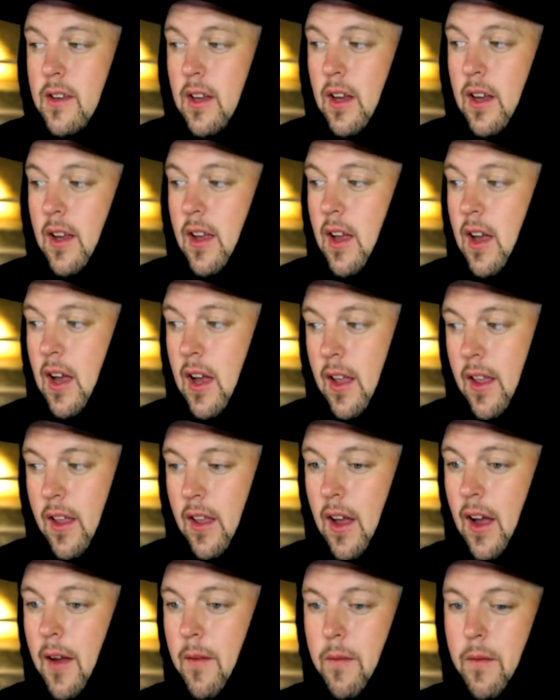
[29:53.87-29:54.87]
Uh,
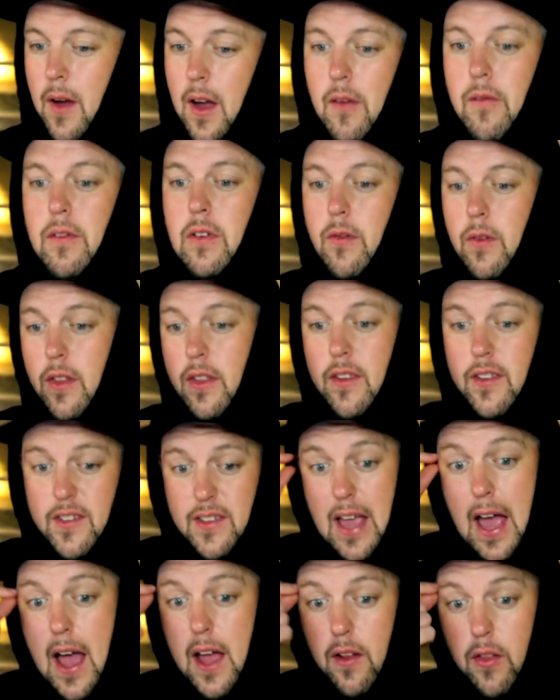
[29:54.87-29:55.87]
I I've I've even
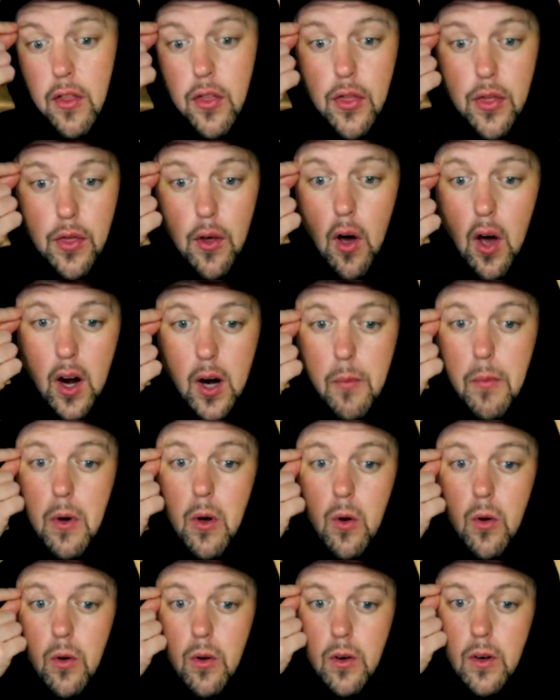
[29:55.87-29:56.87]
sat and thought
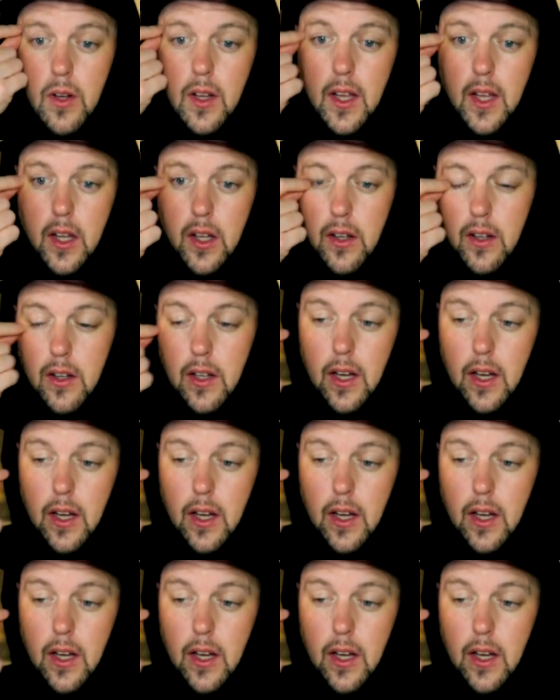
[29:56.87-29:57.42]
about it,